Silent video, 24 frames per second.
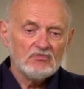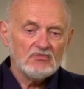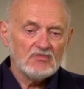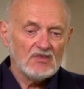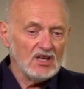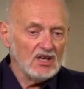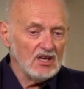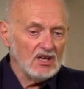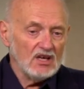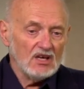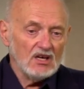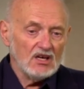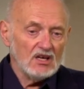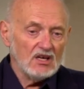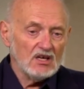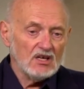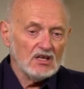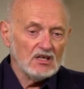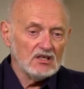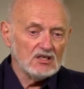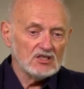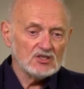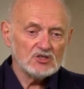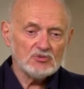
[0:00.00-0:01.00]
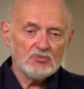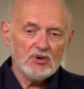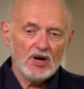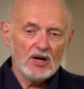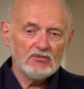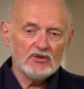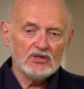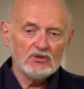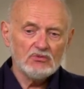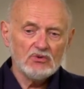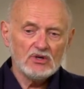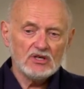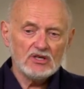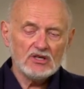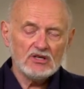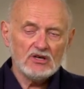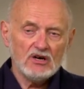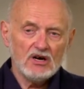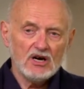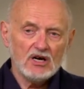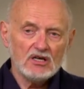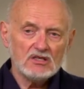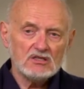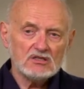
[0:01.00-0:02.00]
And it's probably one of the
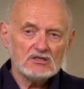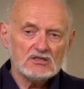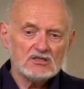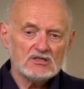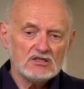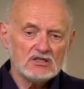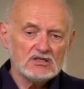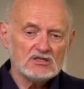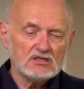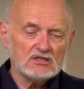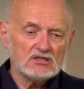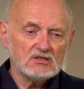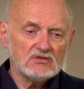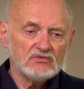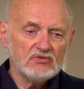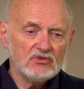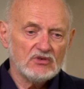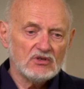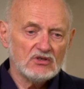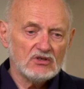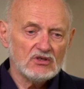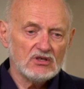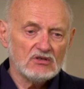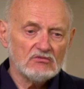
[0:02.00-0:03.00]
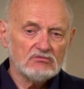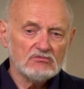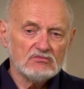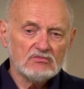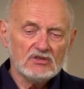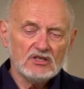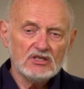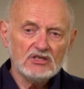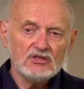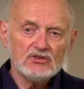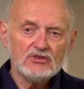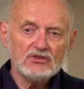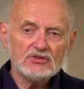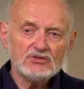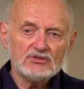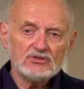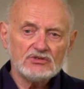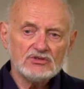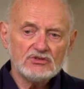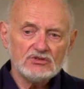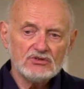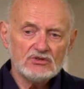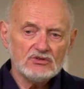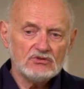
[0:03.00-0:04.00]
hardest things for leaders
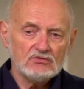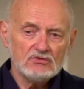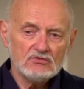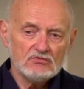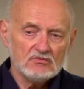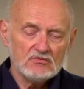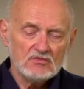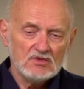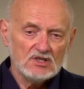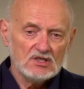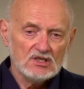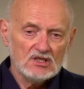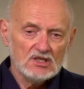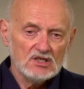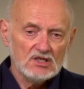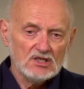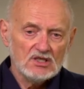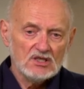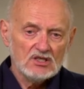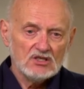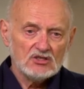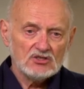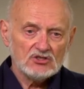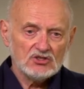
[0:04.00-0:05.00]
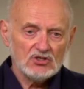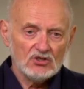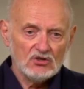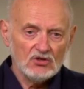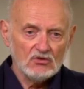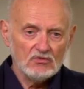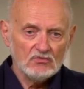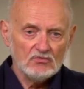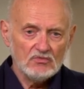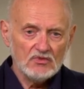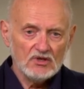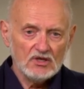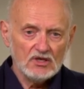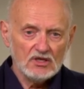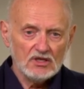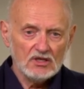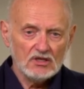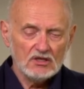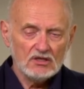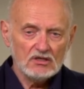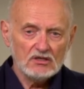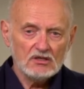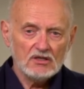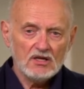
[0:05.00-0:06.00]
to do. So
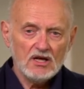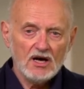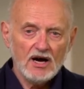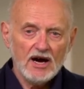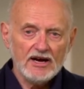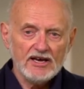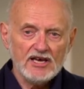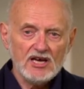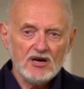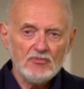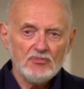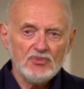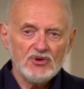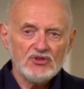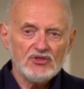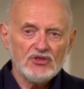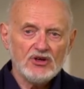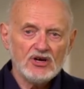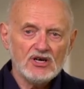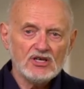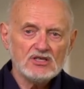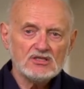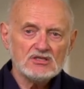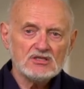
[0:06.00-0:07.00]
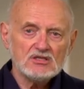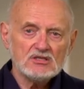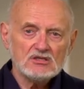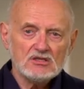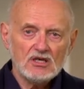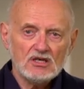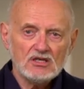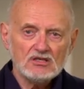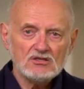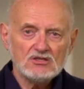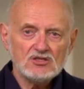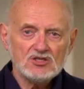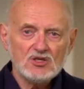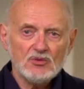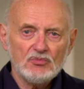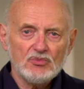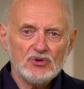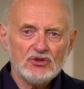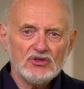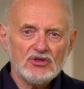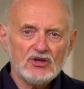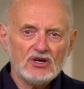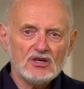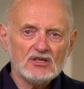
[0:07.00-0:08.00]
I empathize, I
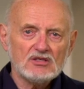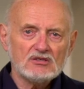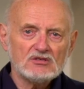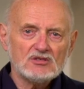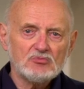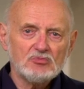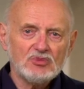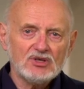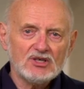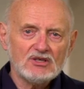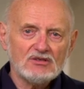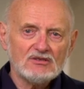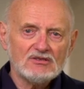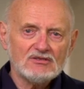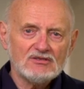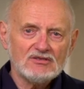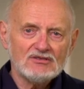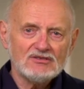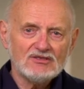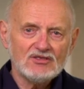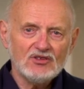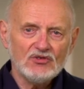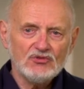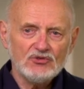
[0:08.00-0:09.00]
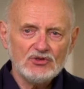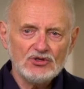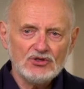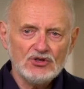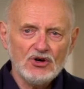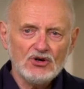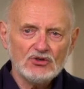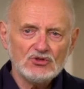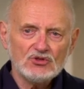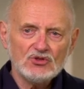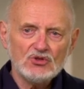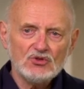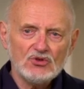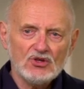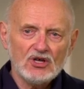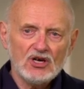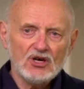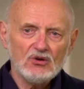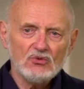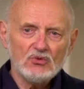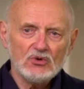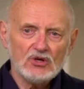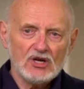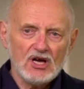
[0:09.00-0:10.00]
sympathize, but if you don't do
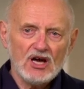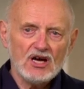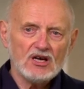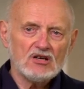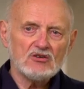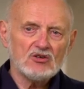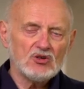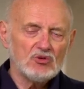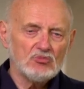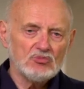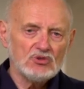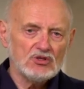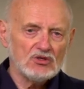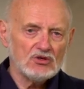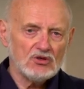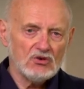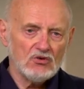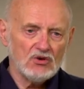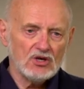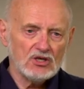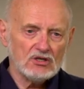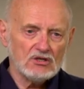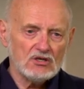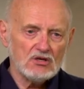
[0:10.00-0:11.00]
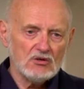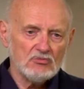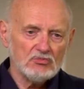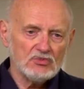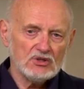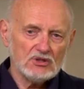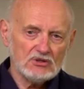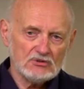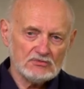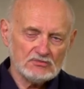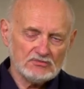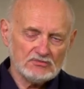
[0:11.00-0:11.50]
that, we're not going to be a great company.